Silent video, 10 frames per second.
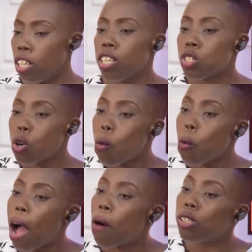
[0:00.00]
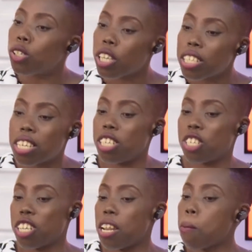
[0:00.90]
So why would you
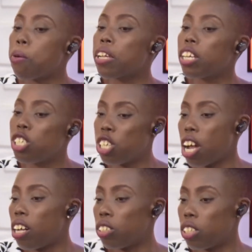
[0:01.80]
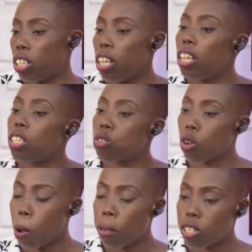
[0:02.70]
intentionally bring a child to
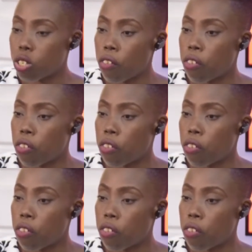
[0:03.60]
come and suffer?